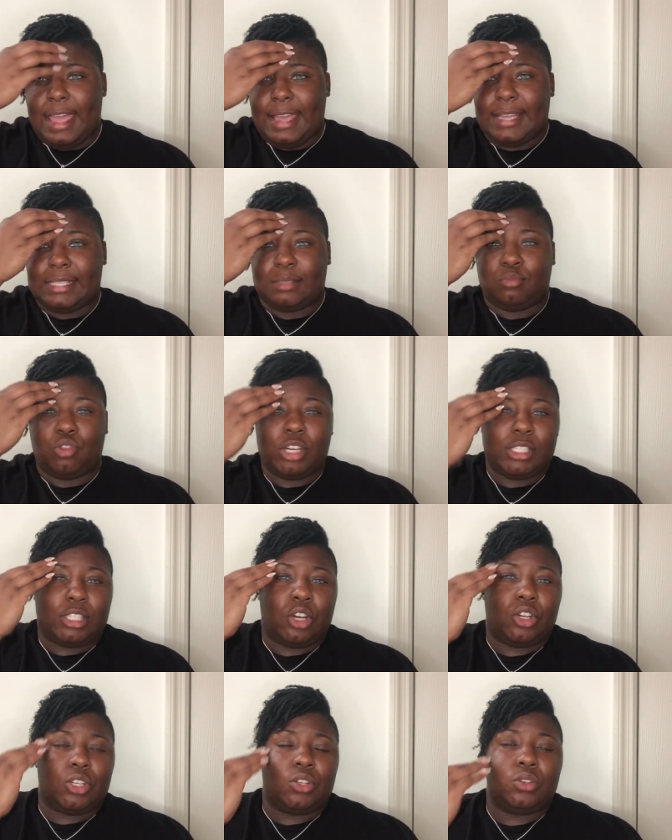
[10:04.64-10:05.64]
It's more
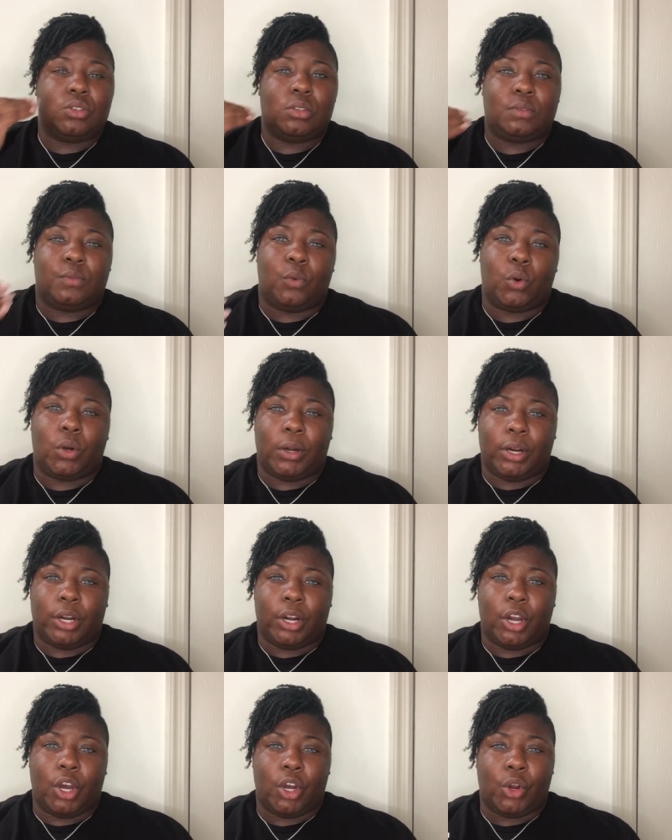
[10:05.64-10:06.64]
so used
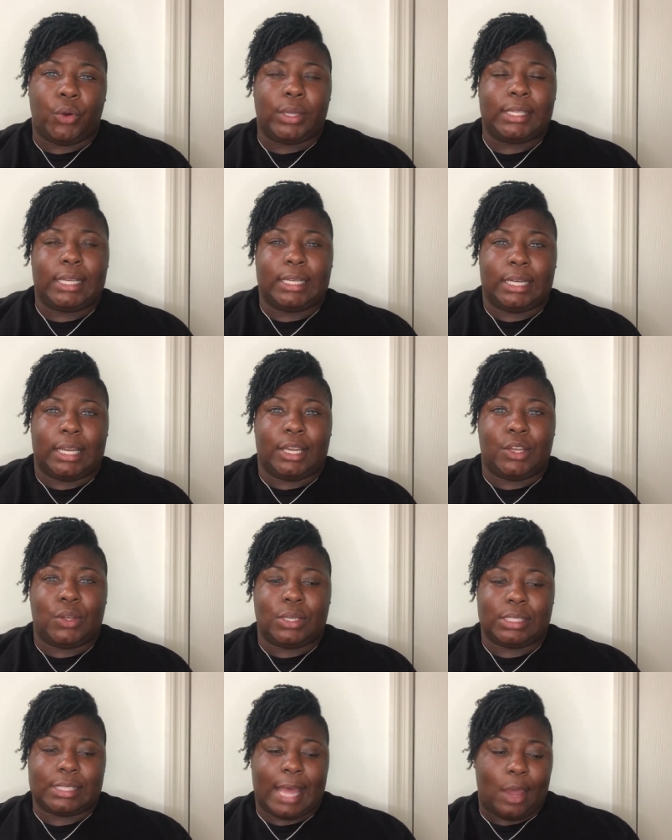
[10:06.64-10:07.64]
for acrylic
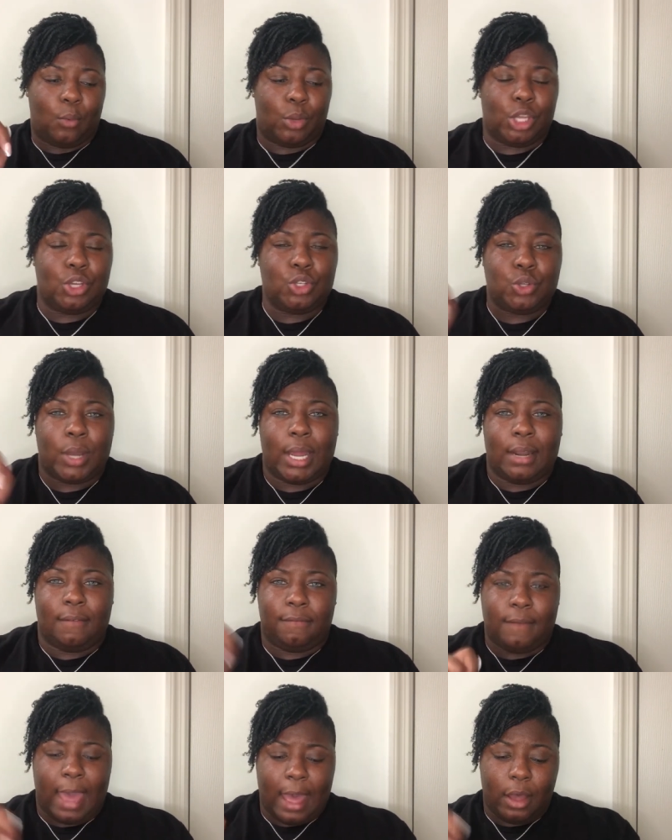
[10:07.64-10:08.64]
nails like when you're trying to
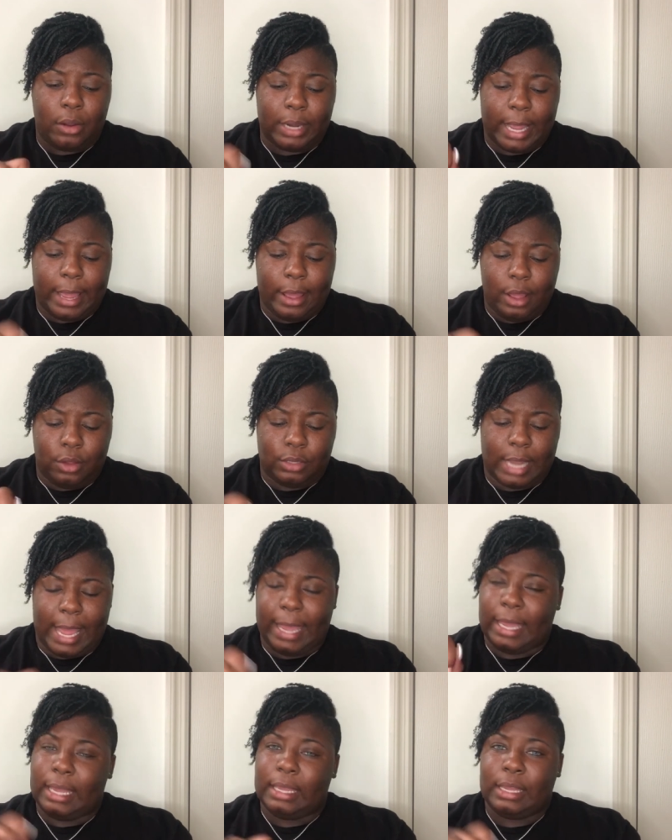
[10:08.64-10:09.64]
file down
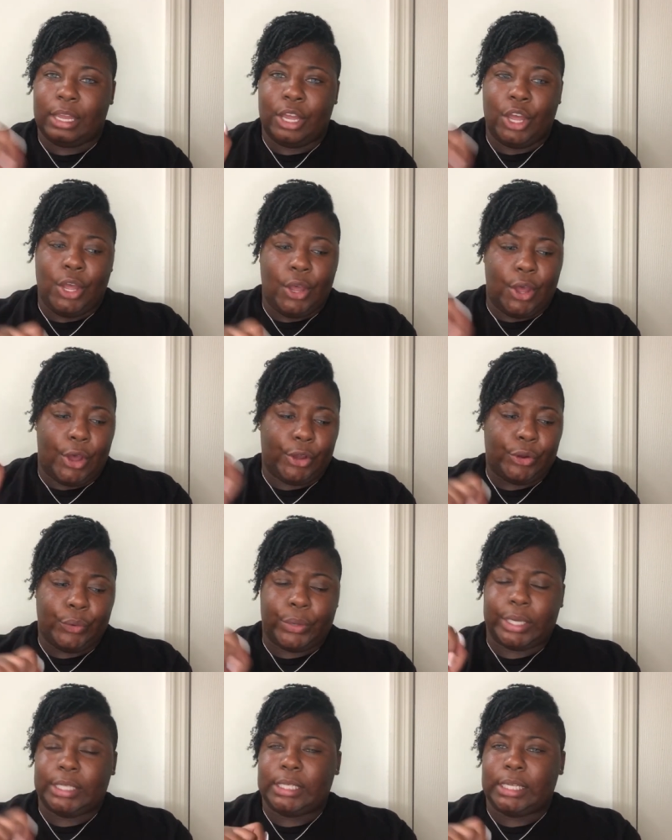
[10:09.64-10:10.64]
like
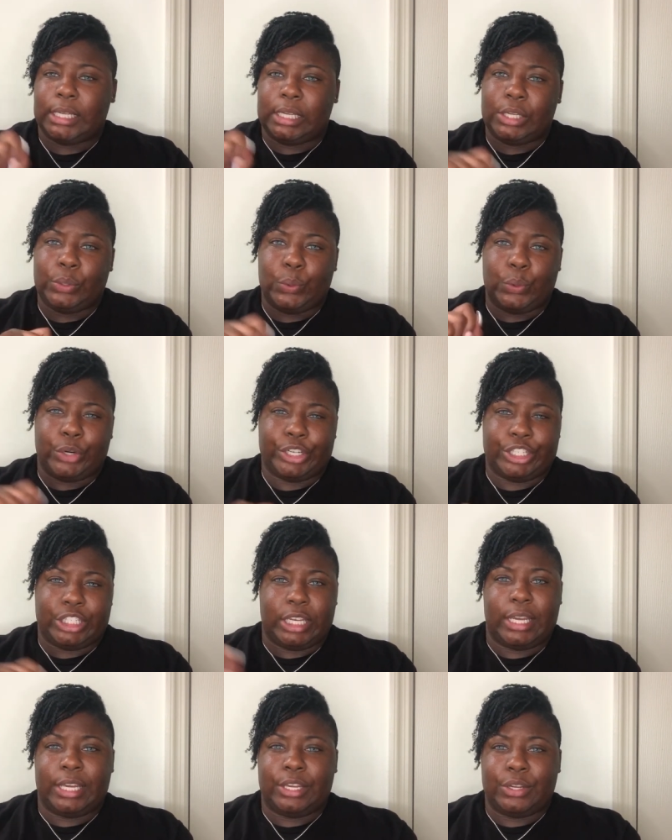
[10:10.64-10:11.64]
acrylic or
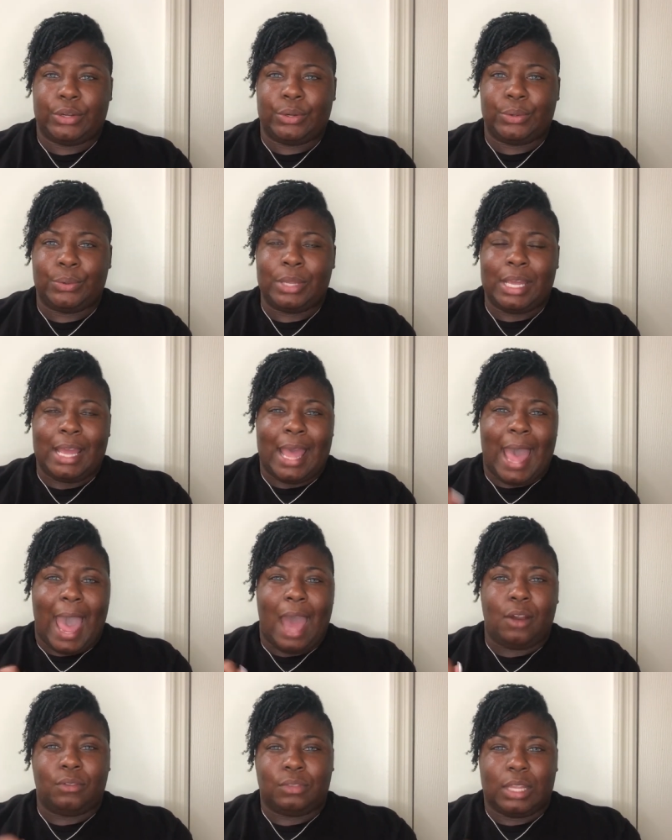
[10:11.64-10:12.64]
gel
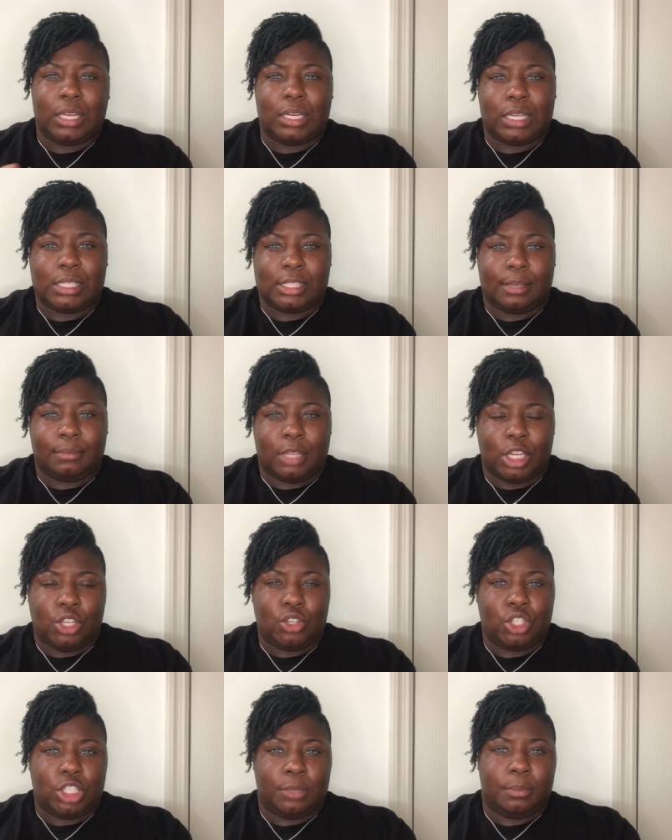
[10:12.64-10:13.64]
i don't think that's something
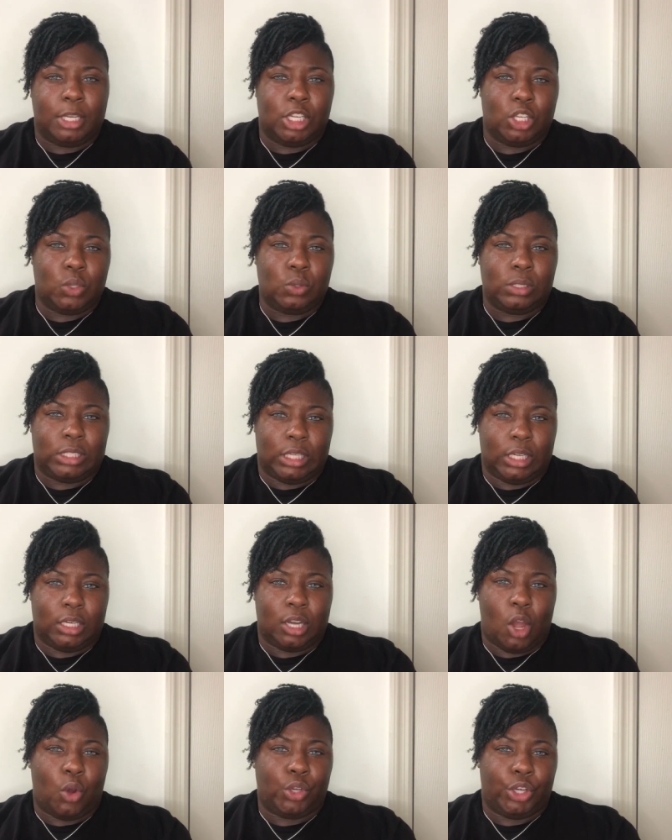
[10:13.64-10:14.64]
you should be
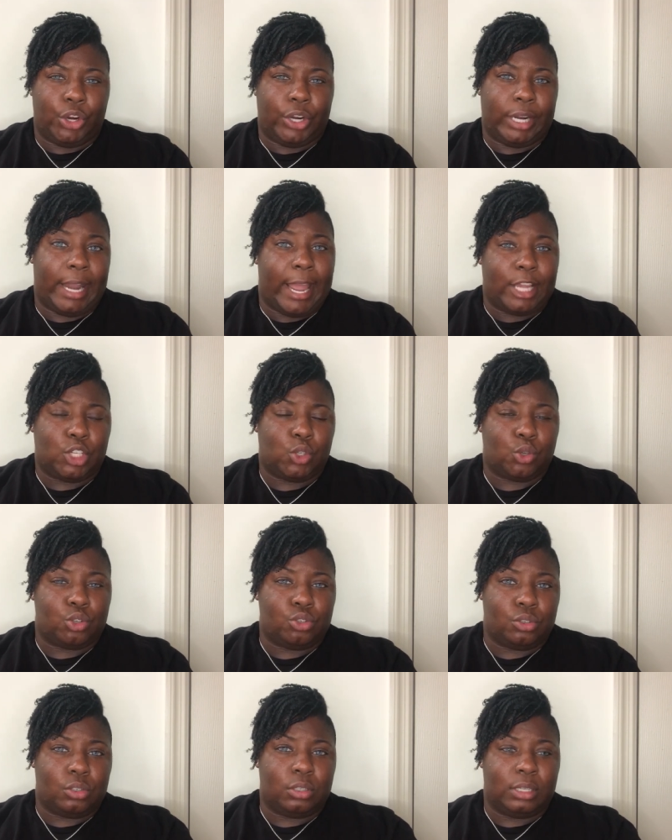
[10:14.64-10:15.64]
using on your
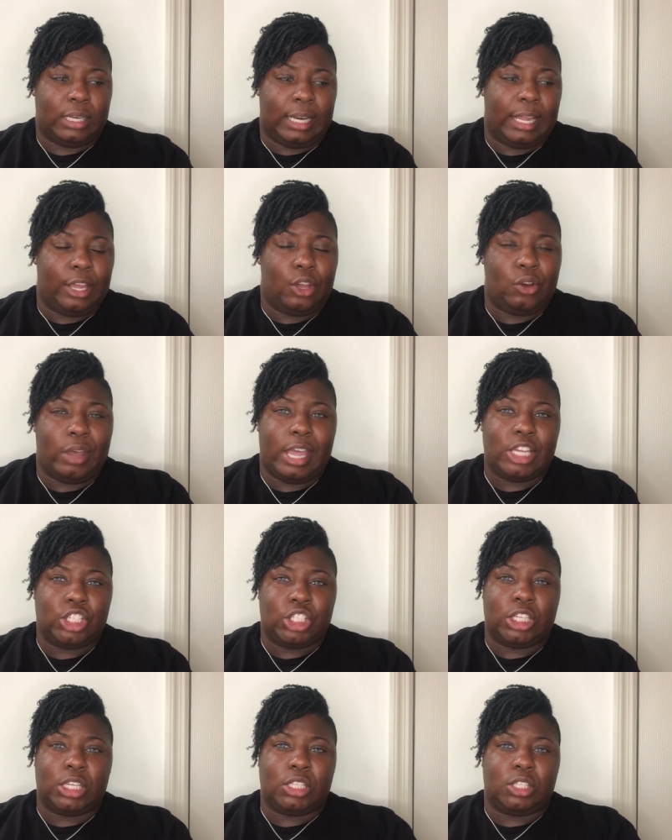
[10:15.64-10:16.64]
natural nail
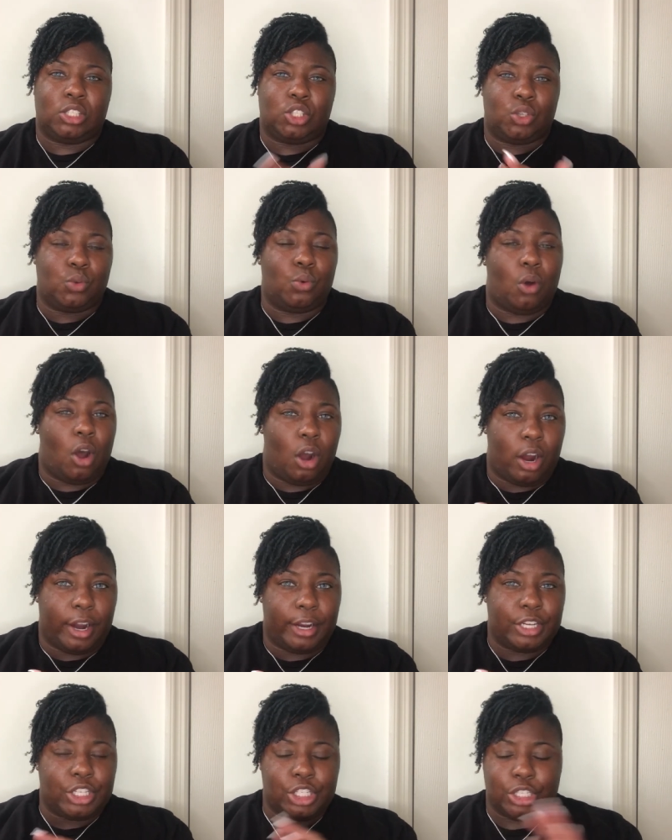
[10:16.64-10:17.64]
it's just too
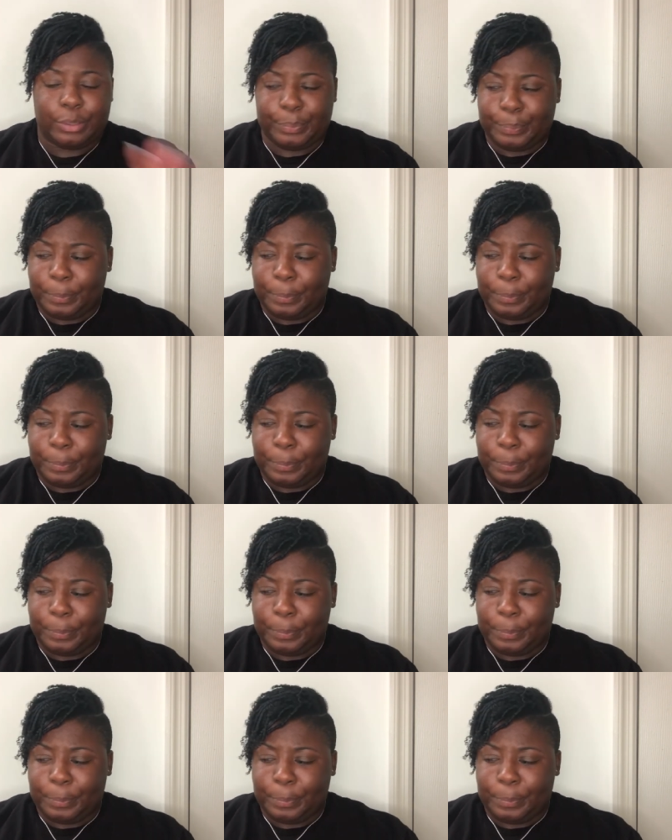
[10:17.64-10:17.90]
harsh